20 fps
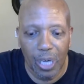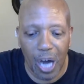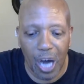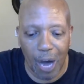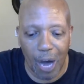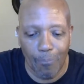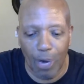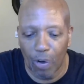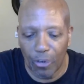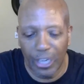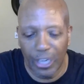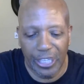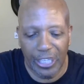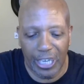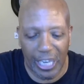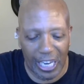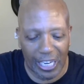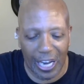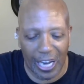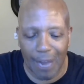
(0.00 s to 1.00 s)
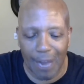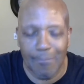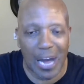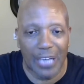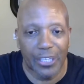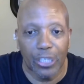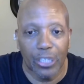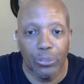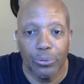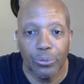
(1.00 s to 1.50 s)
I'm already ahead on my
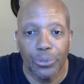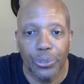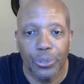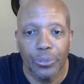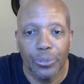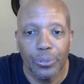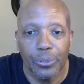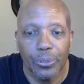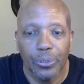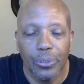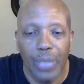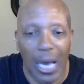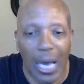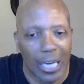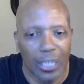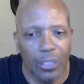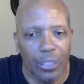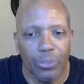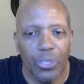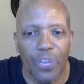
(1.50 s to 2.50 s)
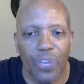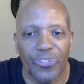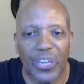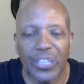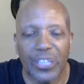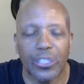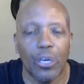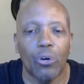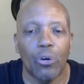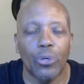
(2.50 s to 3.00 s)
notes. Hallelujah.
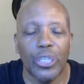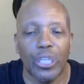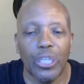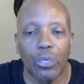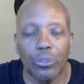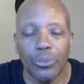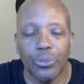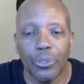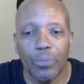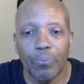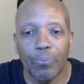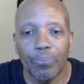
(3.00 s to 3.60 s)
Thank you, Holy Ghost.